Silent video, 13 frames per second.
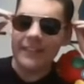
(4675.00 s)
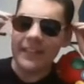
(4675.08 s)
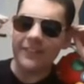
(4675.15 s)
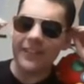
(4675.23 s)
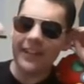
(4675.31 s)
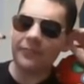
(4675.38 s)

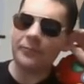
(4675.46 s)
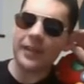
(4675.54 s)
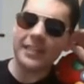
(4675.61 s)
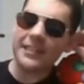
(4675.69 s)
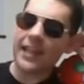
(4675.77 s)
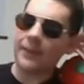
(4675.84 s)
even if my
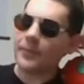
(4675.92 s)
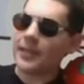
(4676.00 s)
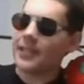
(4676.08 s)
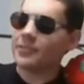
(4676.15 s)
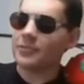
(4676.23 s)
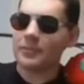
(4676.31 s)

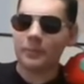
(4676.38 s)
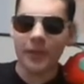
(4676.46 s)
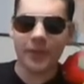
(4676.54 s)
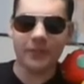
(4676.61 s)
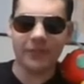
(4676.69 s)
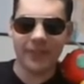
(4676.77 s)
Japanese was
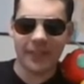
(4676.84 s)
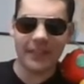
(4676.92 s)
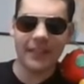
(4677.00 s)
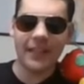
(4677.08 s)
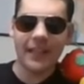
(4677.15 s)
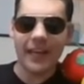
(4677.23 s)
perfect,
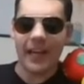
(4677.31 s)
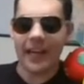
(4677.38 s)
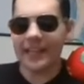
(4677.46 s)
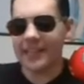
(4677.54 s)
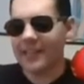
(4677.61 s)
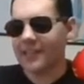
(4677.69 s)
I
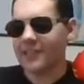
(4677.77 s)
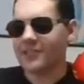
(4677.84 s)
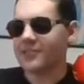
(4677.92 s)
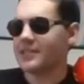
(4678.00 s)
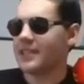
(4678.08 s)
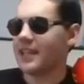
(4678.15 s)
cannot
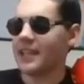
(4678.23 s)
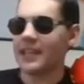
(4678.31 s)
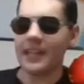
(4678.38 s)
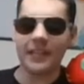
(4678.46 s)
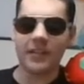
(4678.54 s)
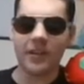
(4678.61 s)
understand
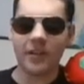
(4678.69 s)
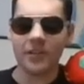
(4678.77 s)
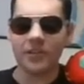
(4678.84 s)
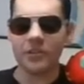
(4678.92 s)
a car